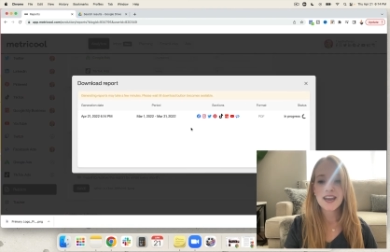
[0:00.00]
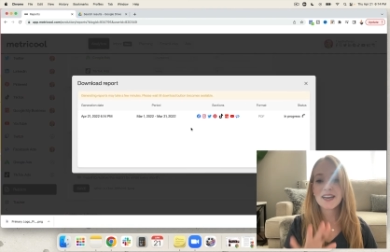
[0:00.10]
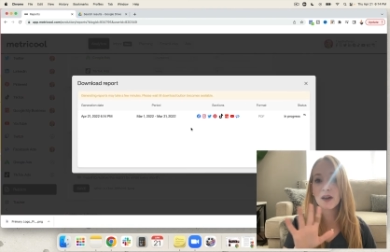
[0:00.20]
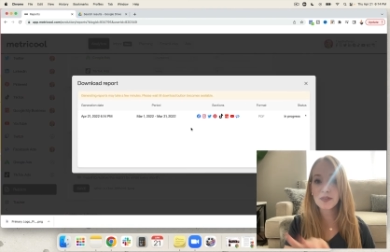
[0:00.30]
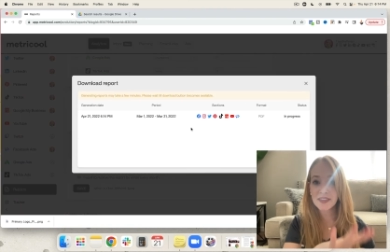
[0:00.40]

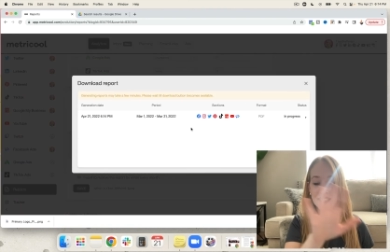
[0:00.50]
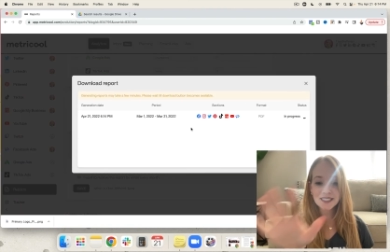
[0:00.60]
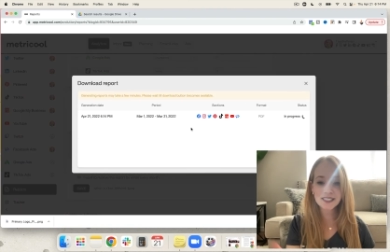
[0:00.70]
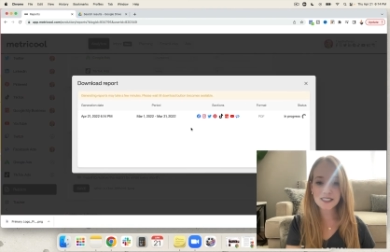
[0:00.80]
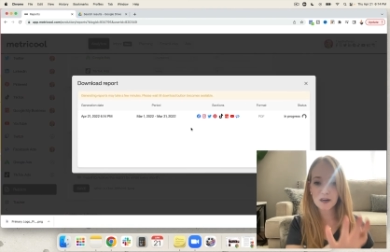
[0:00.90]
Now
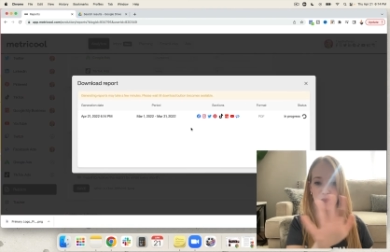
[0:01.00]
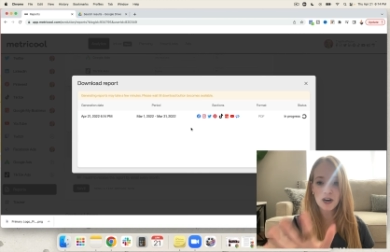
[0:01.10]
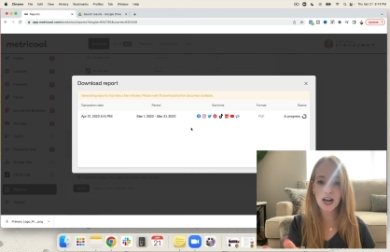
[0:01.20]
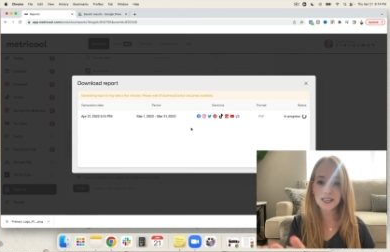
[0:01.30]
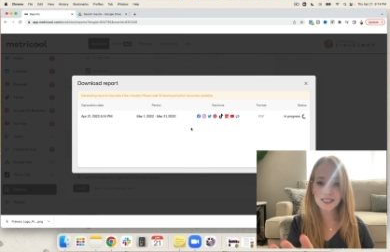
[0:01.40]
this is going to
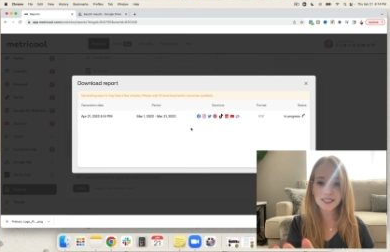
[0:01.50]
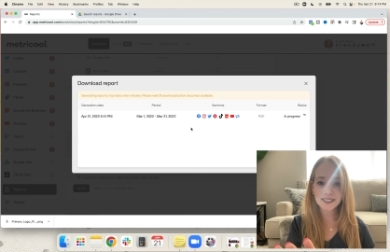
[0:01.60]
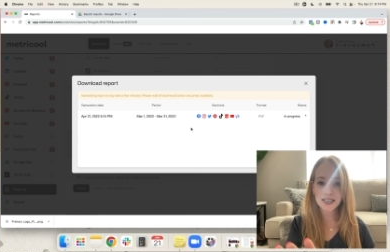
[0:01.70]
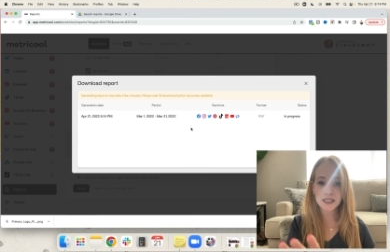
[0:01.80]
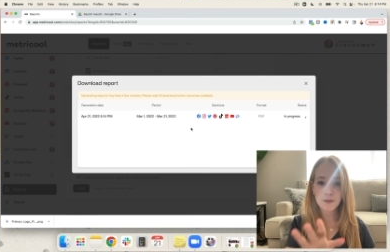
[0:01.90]

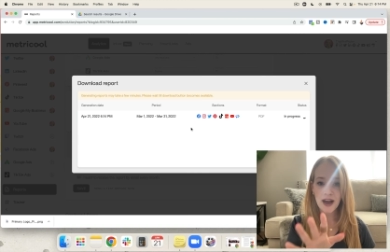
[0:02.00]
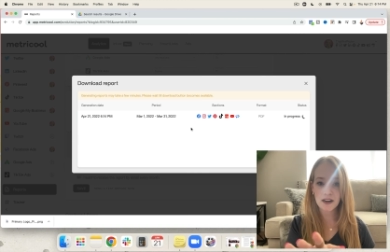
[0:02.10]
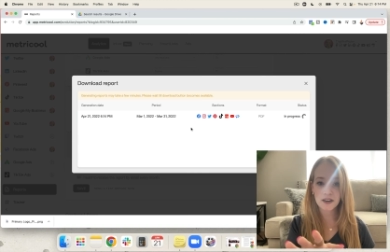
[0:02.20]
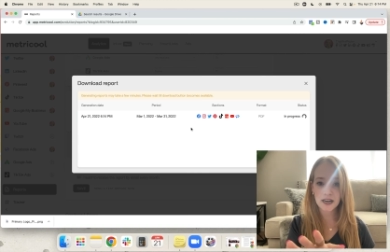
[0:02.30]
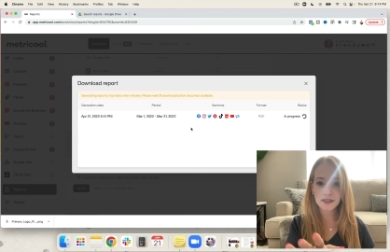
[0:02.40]
process in the
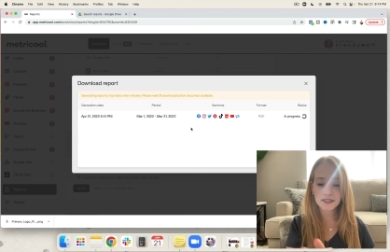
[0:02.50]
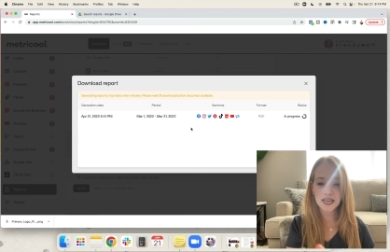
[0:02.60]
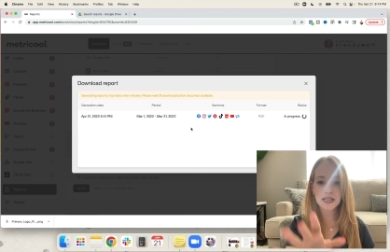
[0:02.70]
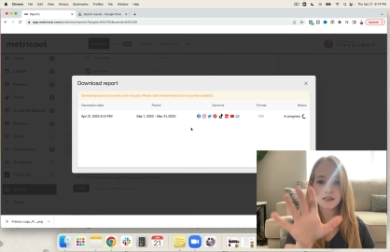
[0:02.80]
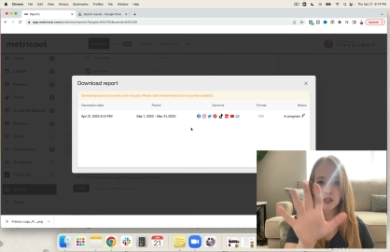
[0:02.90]
background,
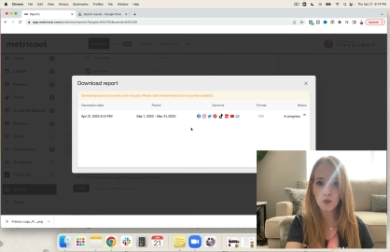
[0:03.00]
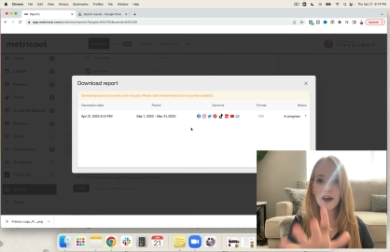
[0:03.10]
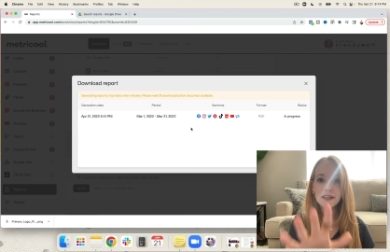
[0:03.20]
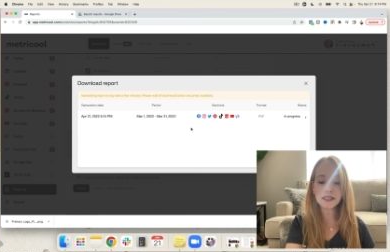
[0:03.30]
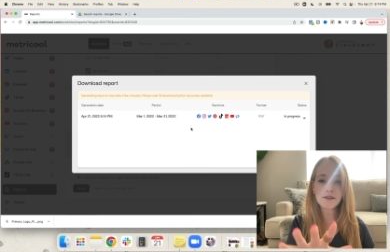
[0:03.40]
and you
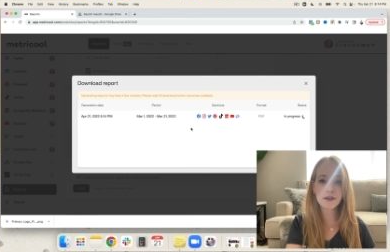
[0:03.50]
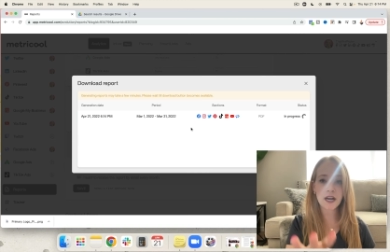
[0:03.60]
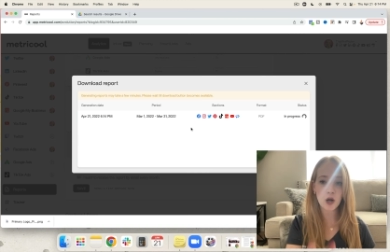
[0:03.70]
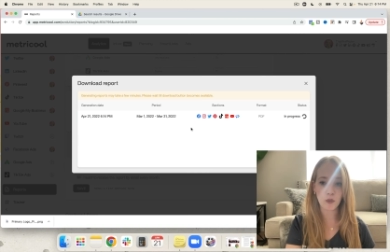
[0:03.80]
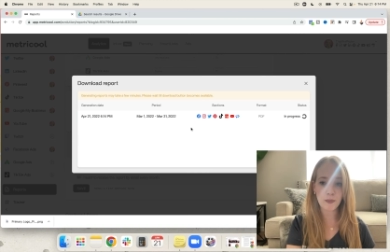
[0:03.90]
want to leave it
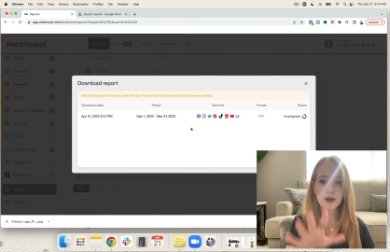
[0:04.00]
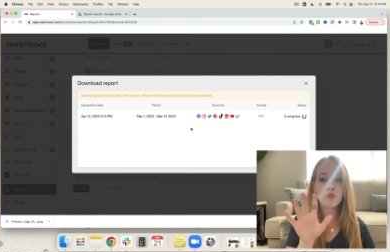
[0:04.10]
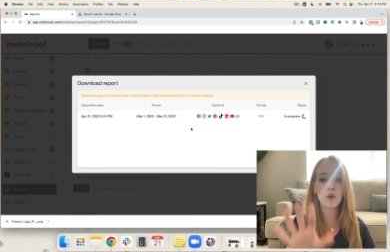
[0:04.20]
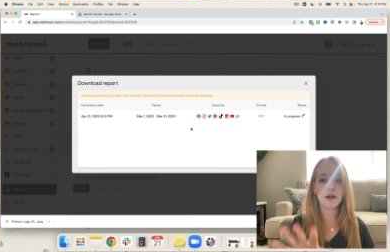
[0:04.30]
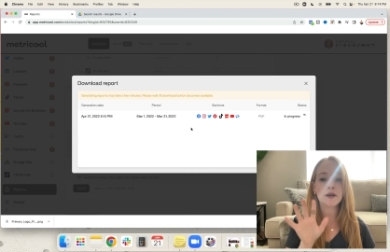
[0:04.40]

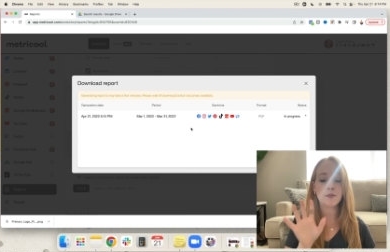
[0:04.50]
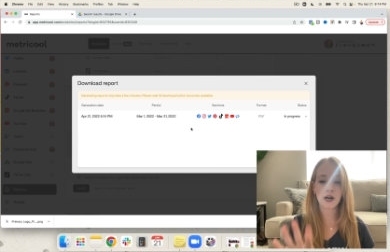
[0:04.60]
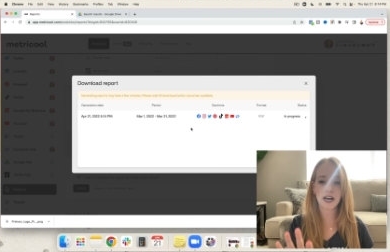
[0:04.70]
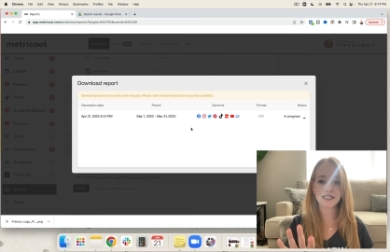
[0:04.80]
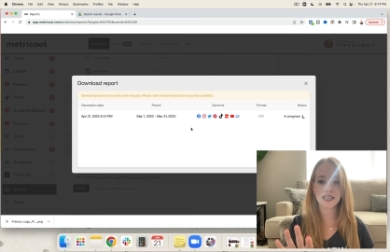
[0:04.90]
open while it
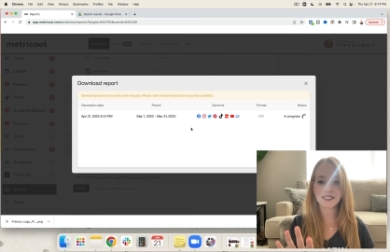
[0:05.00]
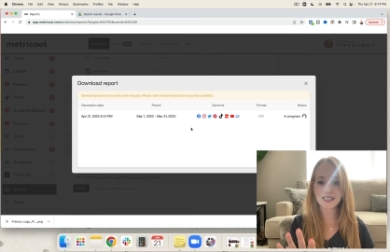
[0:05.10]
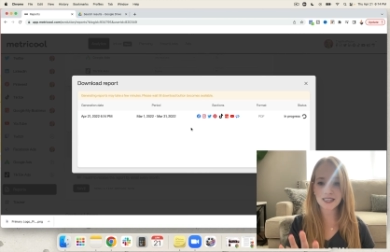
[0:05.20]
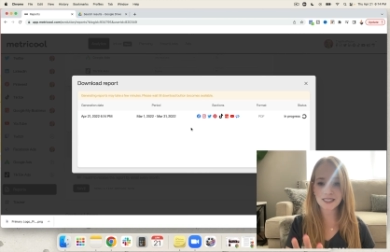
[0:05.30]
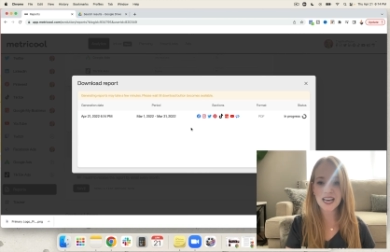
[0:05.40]

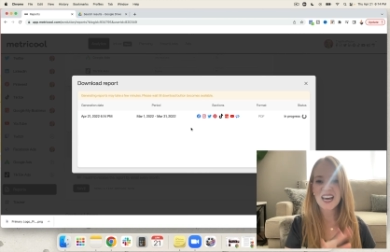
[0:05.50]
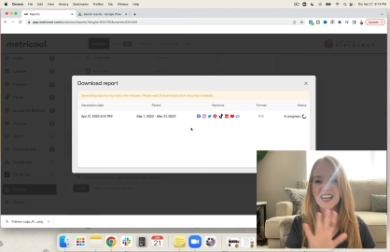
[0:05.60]
processes.